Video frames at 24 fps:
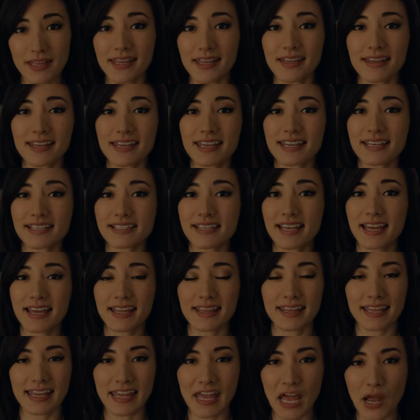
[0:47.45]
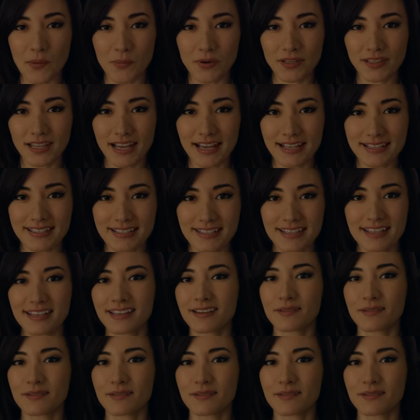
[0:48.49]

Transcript: it is the camera lens